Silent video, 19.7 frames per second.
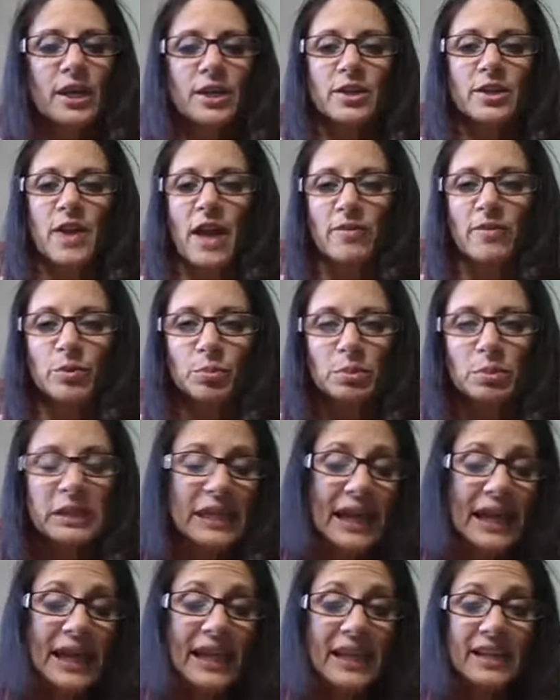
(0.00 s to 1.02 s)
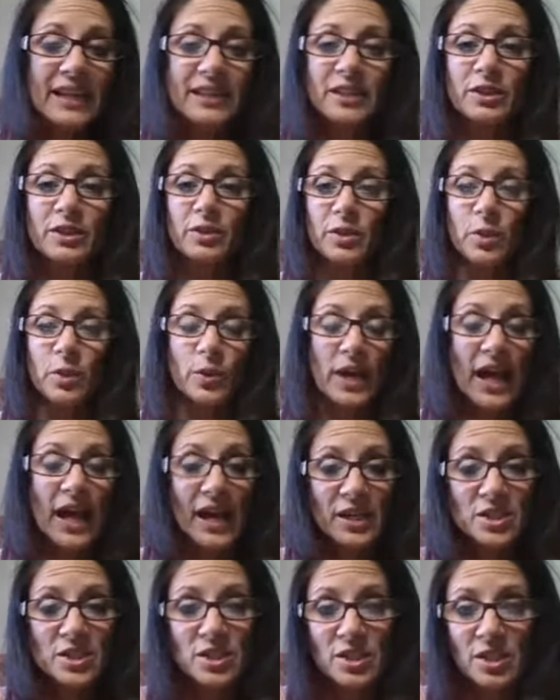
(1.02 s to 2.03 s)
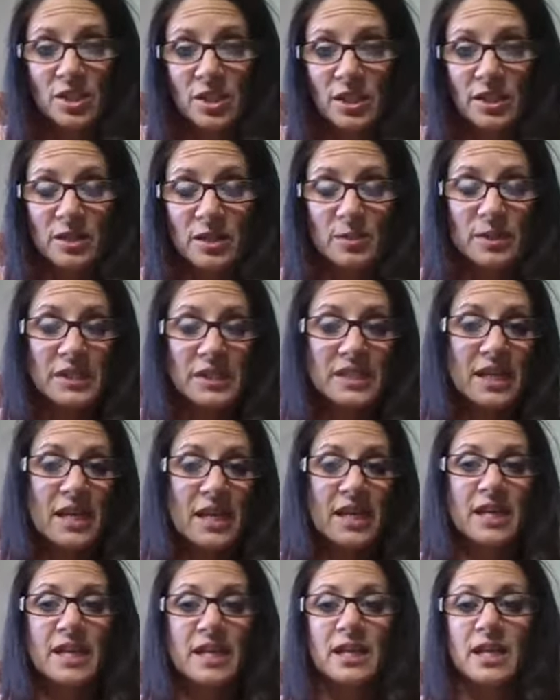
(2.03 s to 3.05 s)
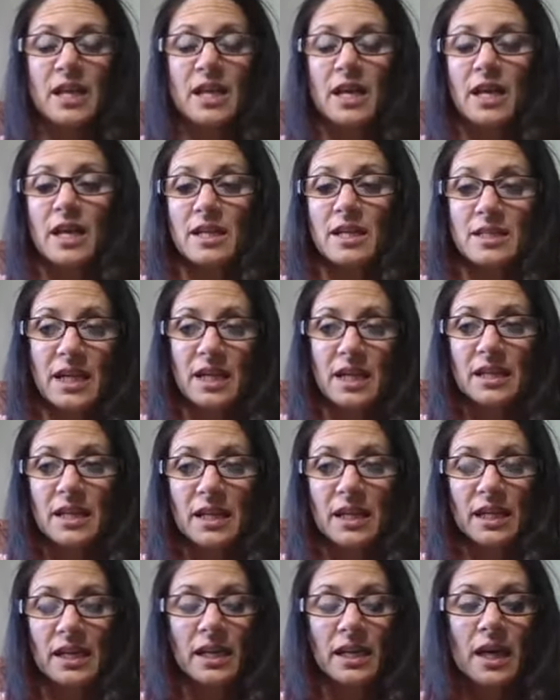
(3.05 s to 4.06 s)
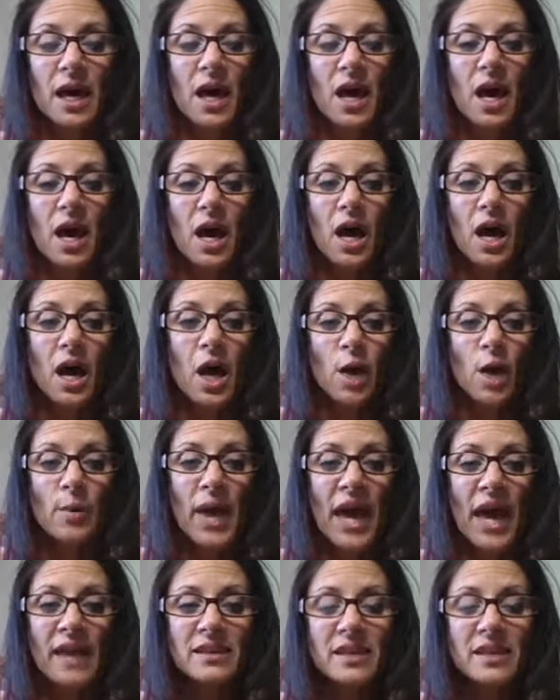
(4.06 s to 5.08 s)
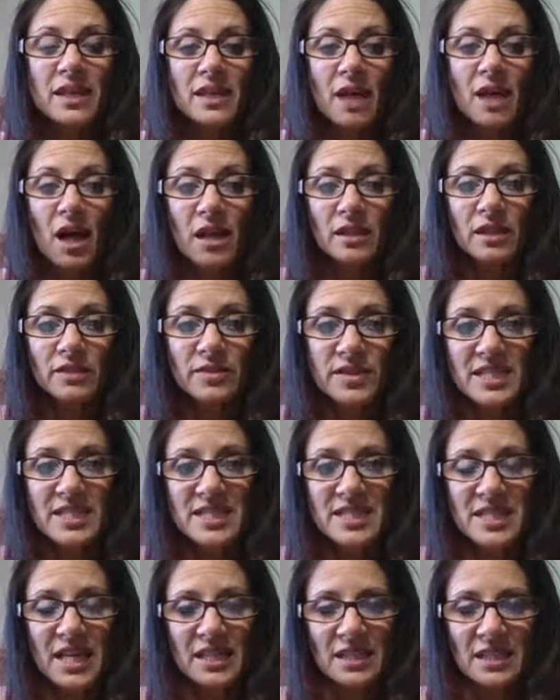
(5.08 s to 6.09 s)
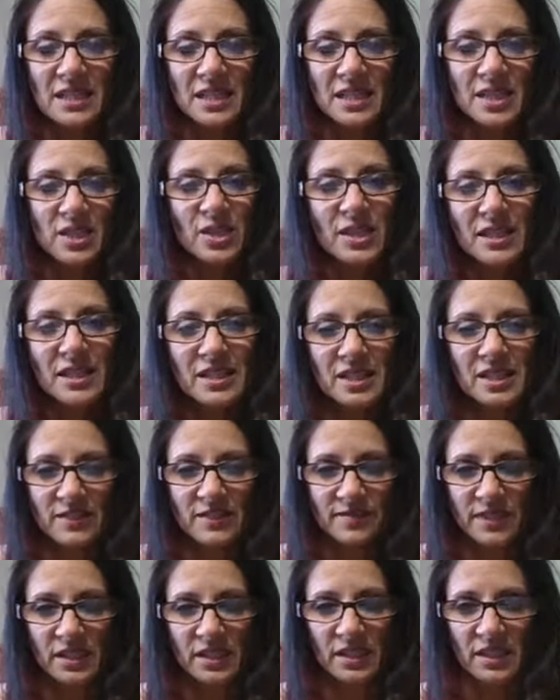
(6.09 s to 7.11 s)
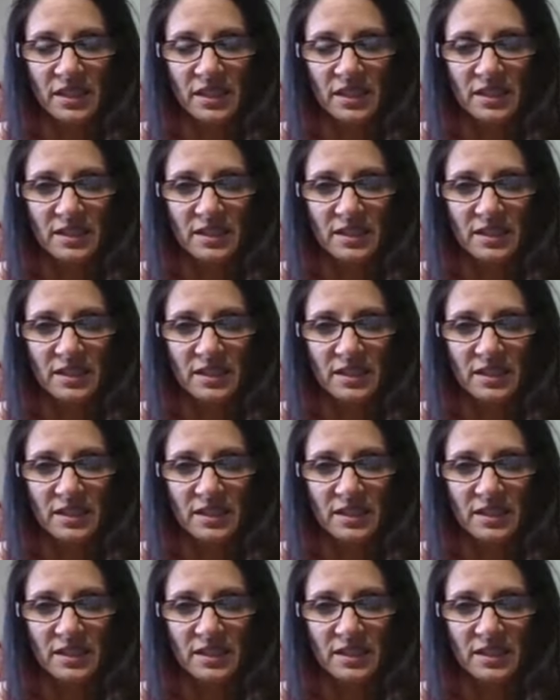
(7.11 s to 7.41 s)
You have a plan. You know what actions you need to be taking. And then all of a sudden you get this feeling.